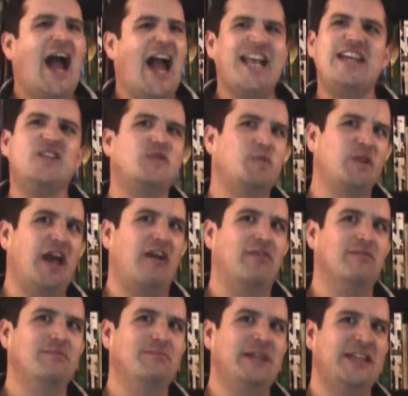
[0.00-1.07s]
I guess
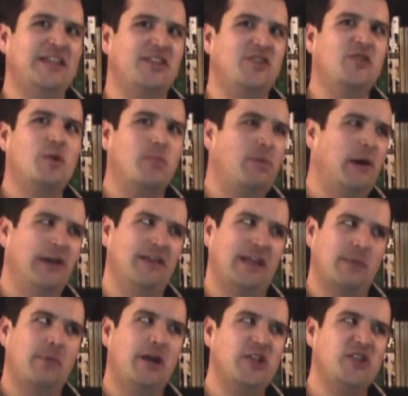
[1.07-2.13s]
without meaning to do a pun,
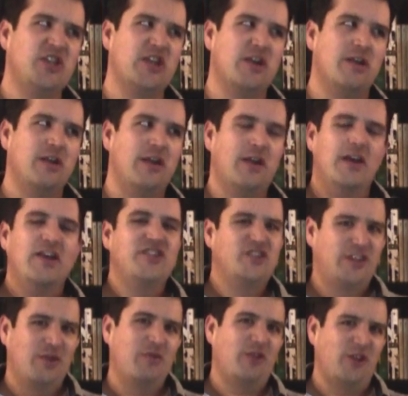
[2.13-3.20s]
like punchier.
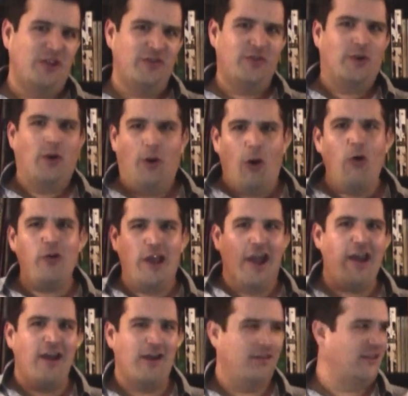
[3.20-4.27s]
So they were looking for oh yeah,